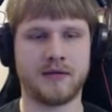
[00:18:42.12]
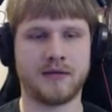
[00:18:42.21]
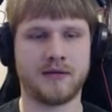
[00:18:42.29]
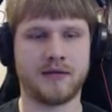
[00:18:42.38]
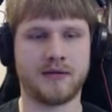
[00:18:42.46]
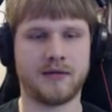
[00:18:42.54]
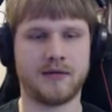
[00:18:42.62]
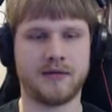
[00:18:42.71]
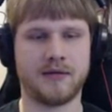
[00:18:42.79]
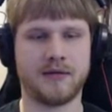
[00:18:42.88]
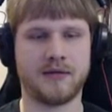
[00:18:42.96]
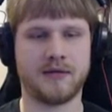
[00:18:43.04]

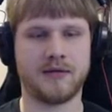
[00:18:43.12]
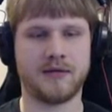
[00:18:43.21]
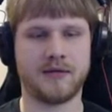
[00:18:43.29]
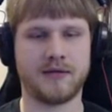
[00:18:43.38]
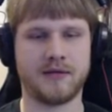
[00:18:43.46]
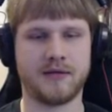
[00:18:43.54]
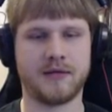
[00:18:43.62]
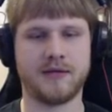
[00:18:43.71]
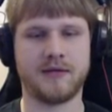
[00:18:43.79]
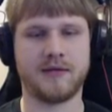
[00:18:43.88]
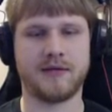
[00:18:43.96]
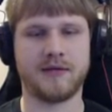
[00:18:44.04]

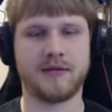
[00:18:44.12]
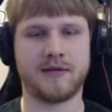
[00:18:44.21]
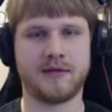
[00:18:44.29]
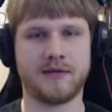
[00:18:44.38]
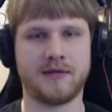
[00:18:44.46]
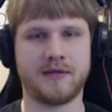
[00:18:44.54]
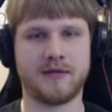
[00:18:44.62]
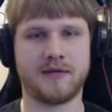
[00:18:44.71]
[no speech]